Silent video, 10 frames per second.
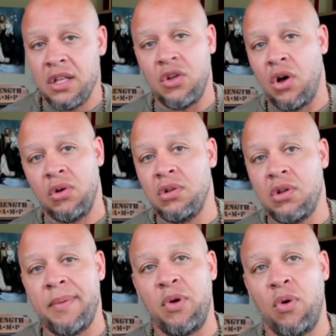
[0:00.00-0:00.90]
Don't, don't
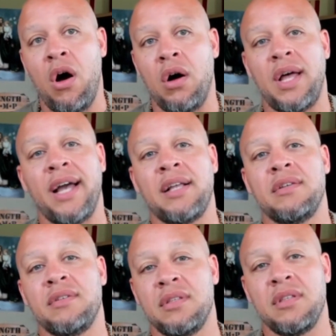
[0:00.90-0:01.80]
get me wrong. Like,
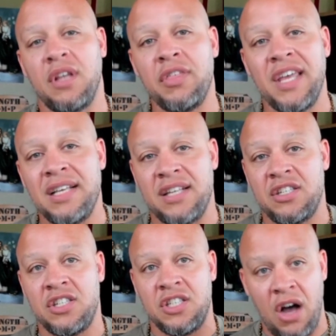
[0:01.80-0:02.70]
there are things that
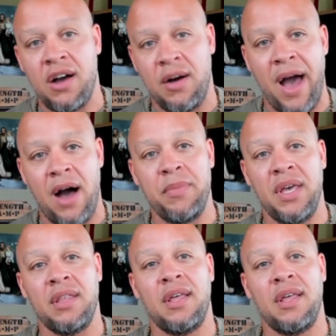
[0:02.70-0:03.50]
suck about me